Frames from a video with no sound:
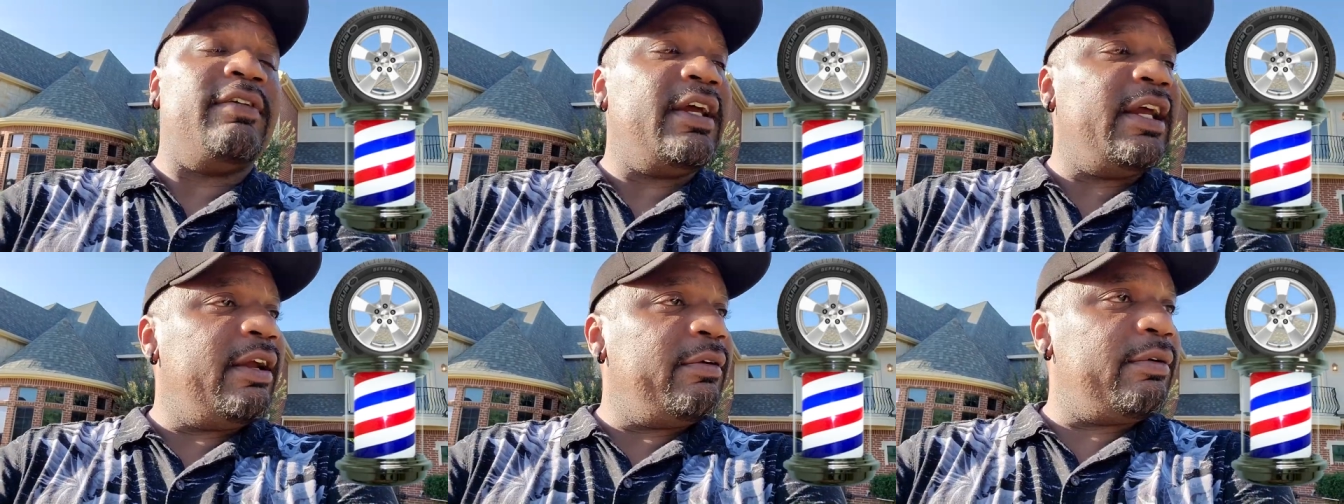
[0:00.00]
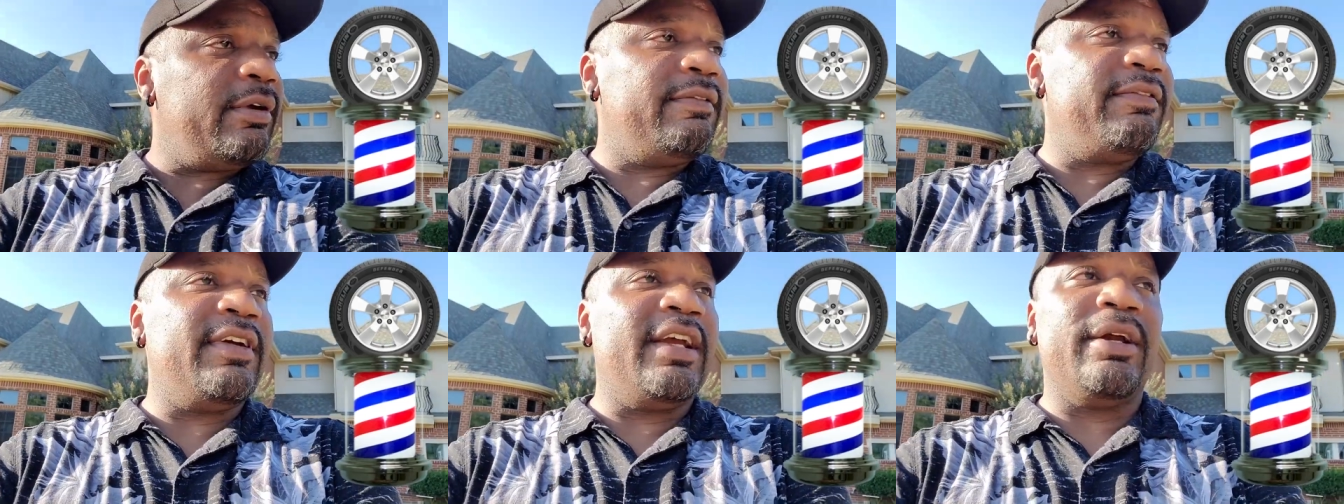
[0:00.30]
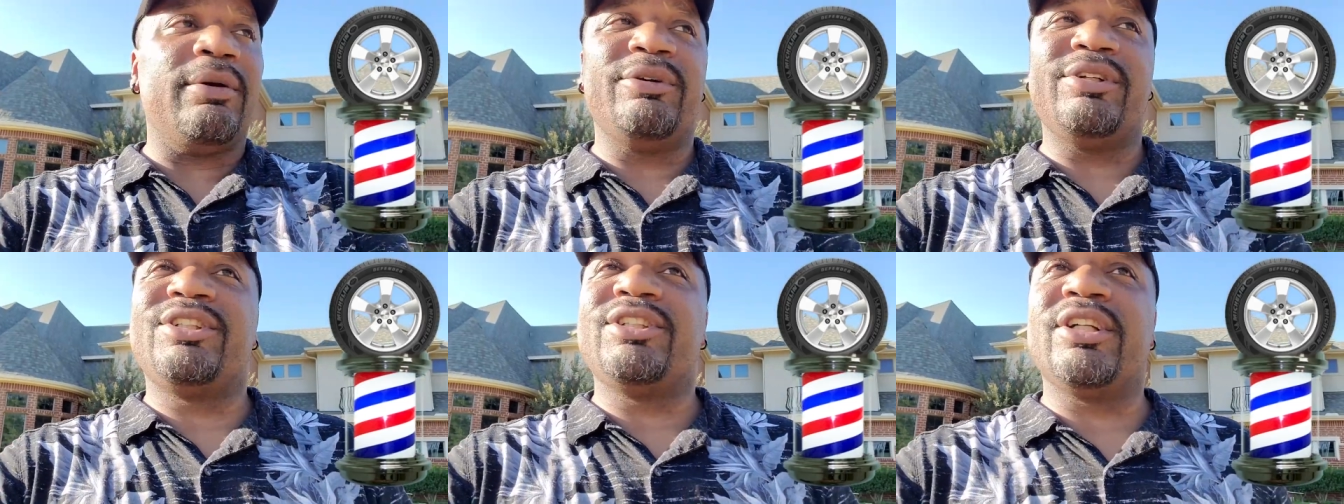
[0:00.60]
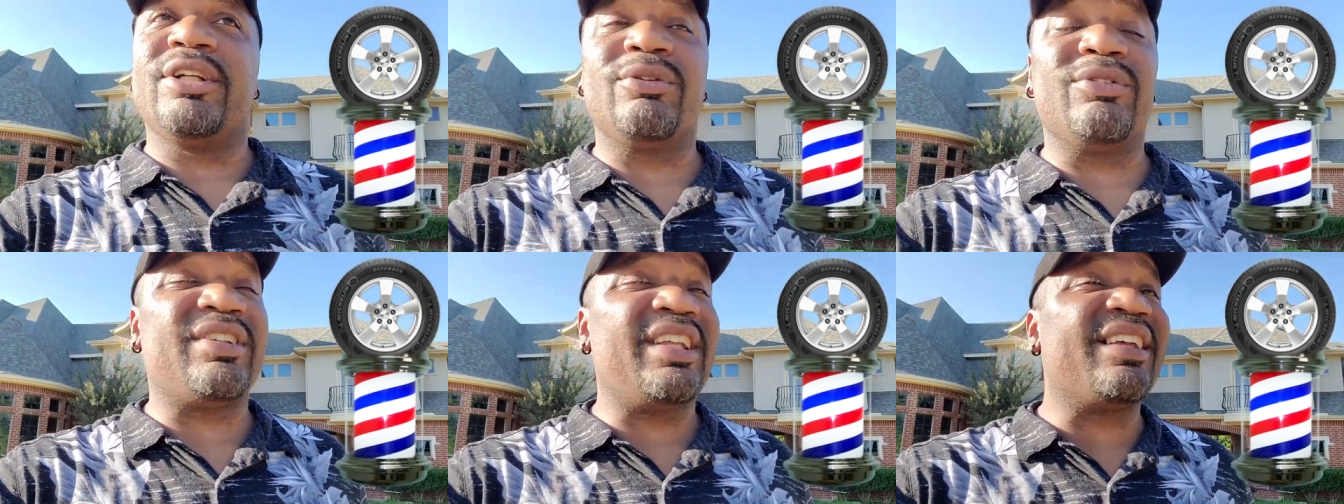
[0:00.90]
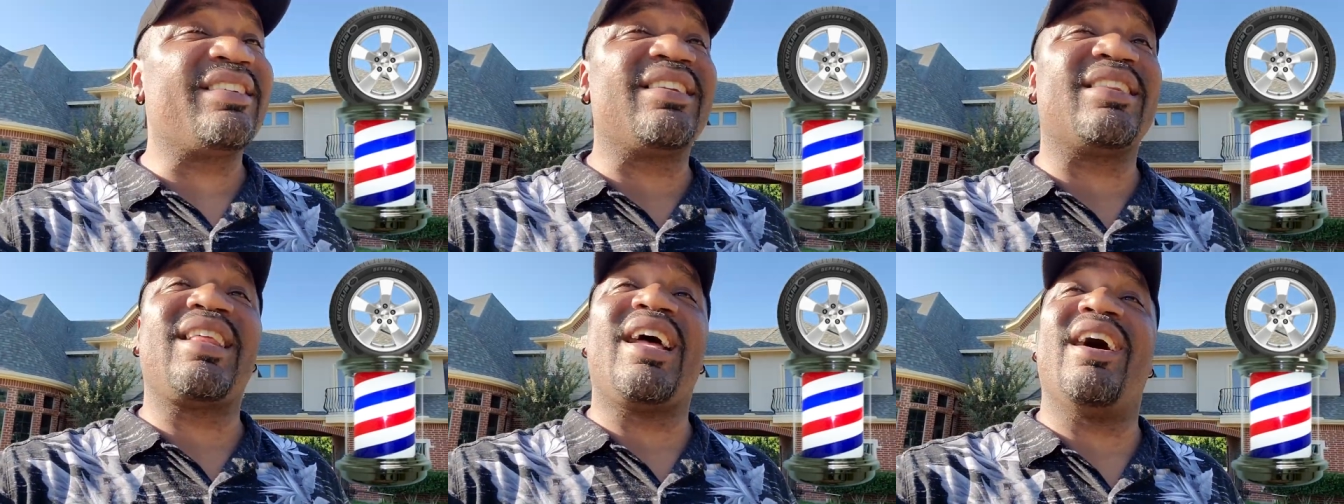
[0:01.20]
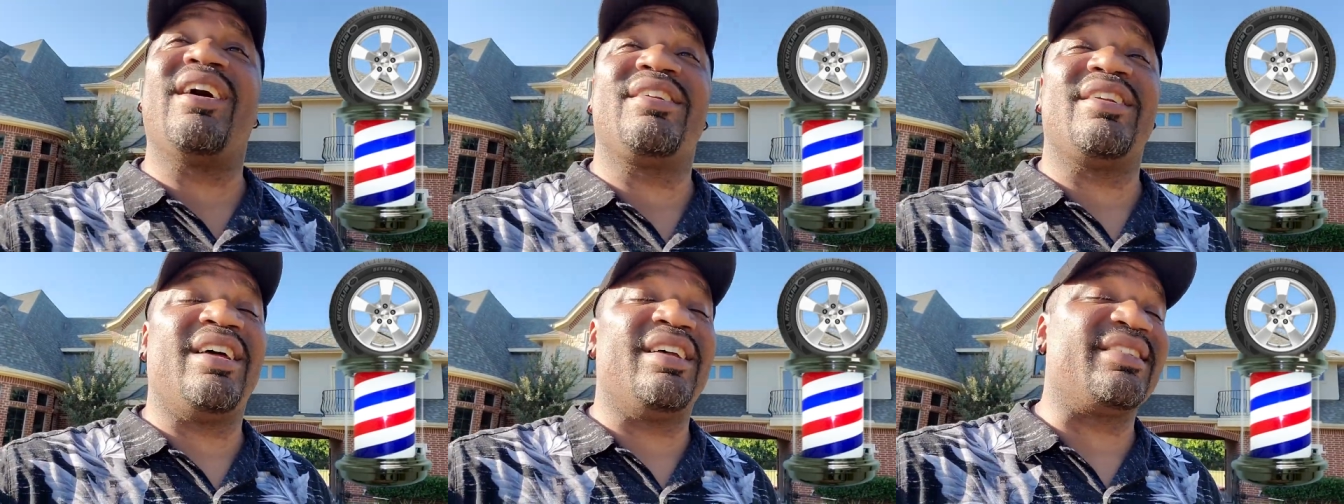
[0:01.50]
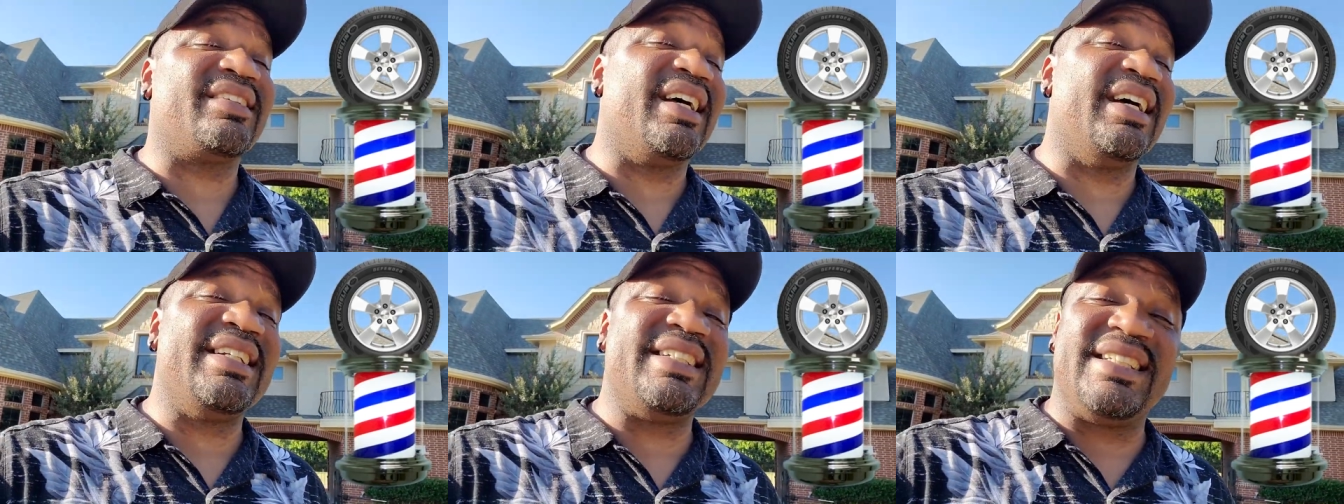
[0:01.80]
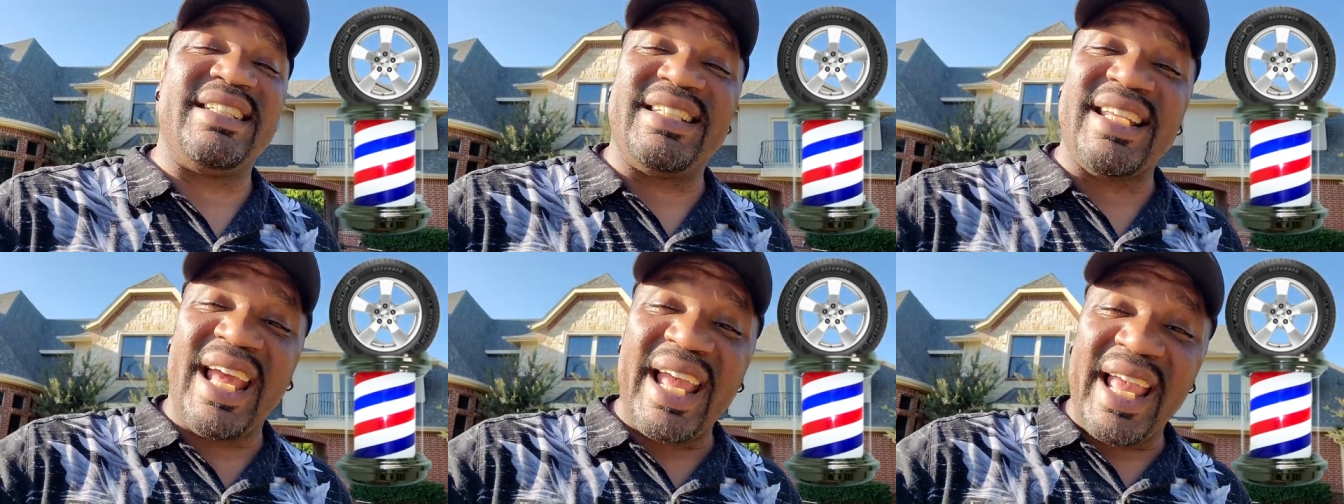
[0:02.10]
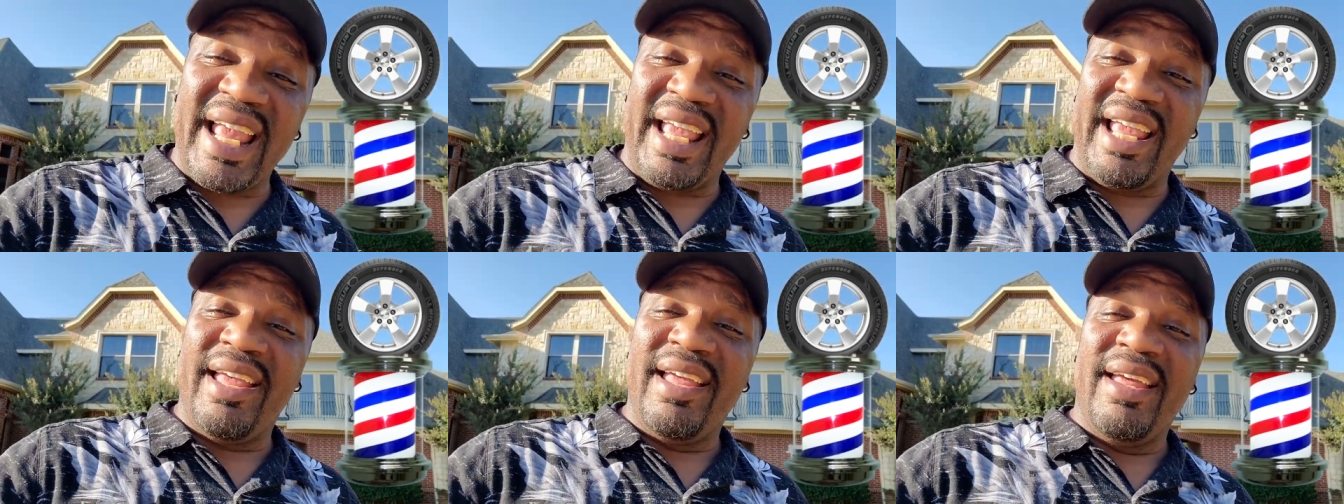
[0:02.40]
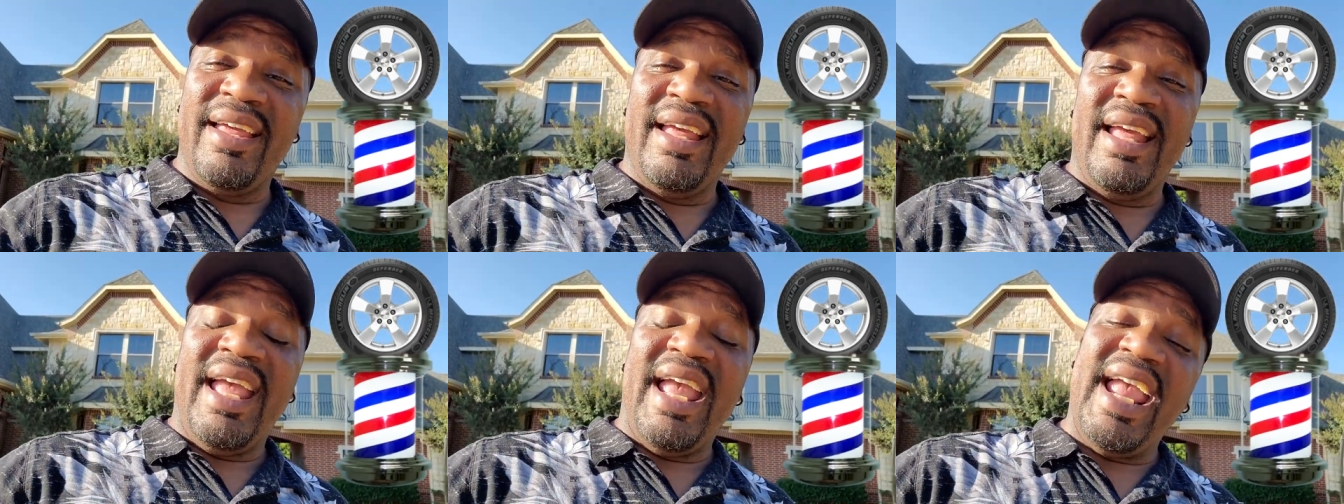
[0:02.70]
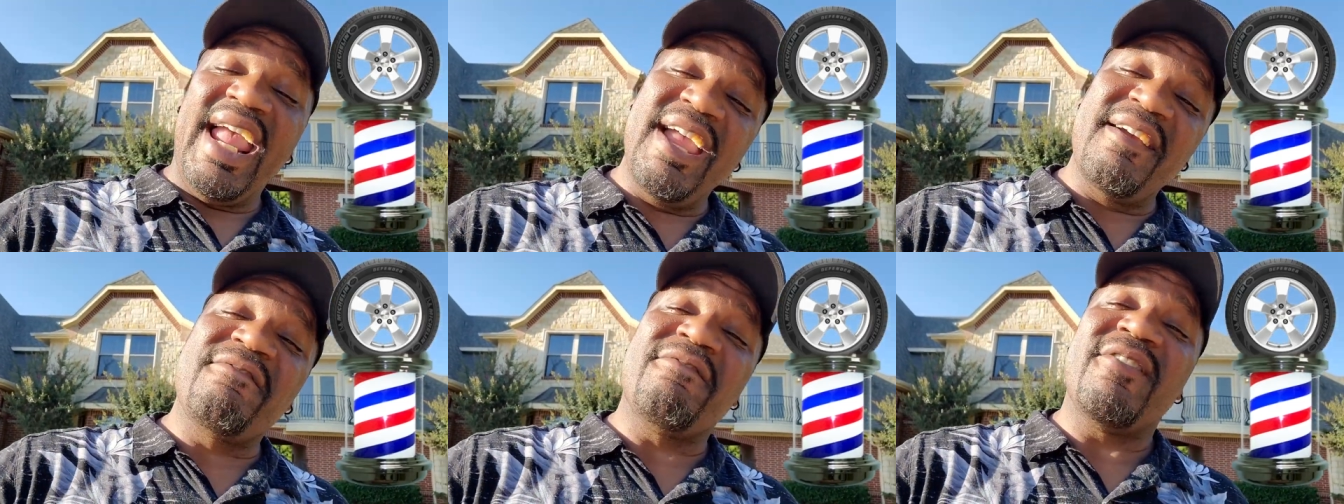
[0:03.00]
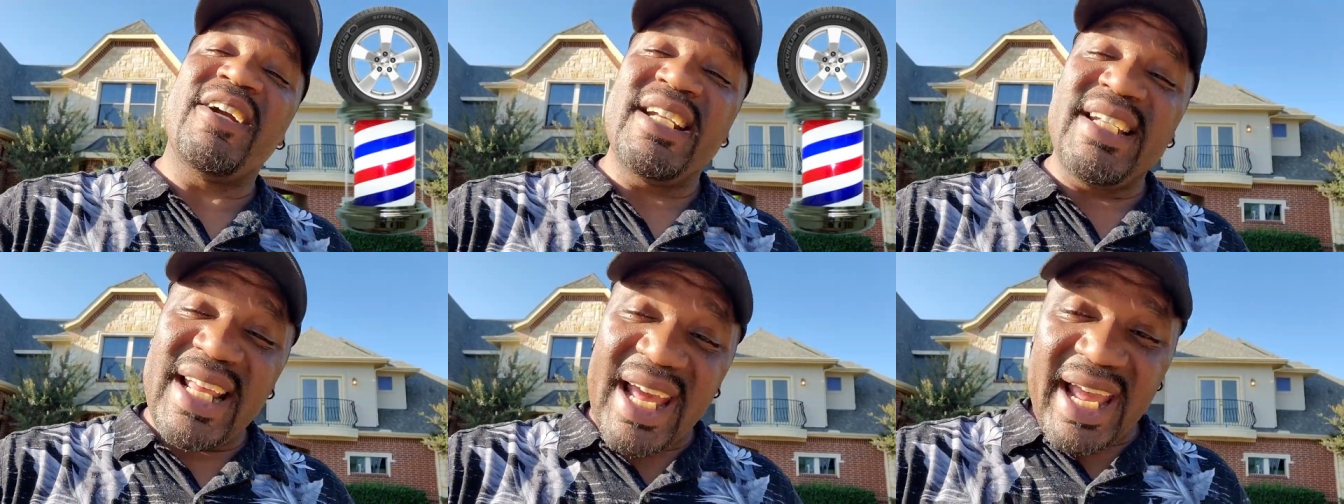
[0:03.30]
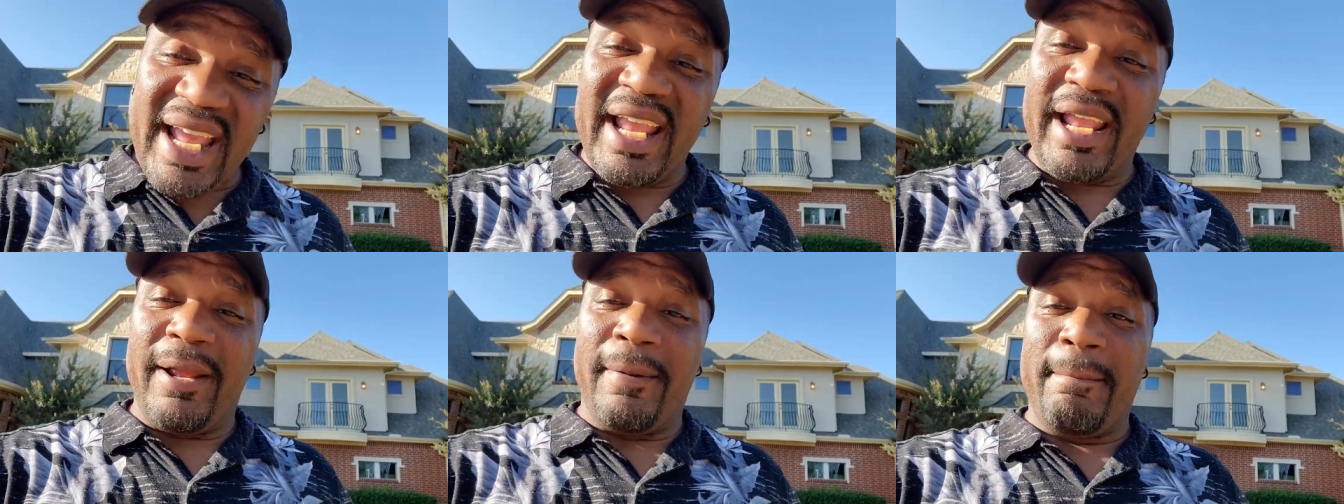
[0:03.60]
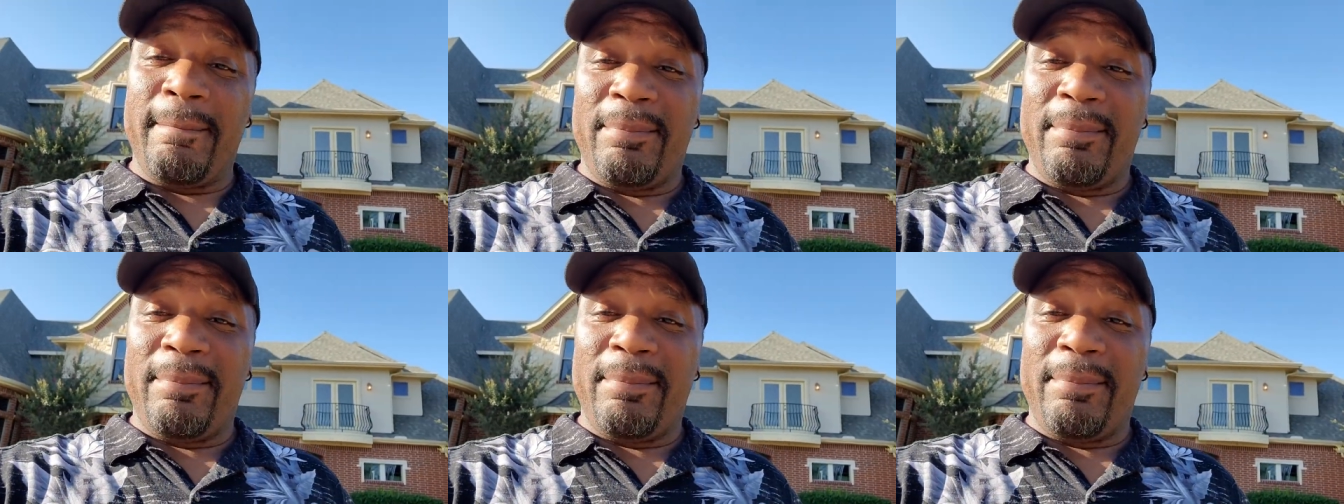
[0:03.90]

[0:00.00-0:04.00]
very, very generous. That's a $1,000 a day, every day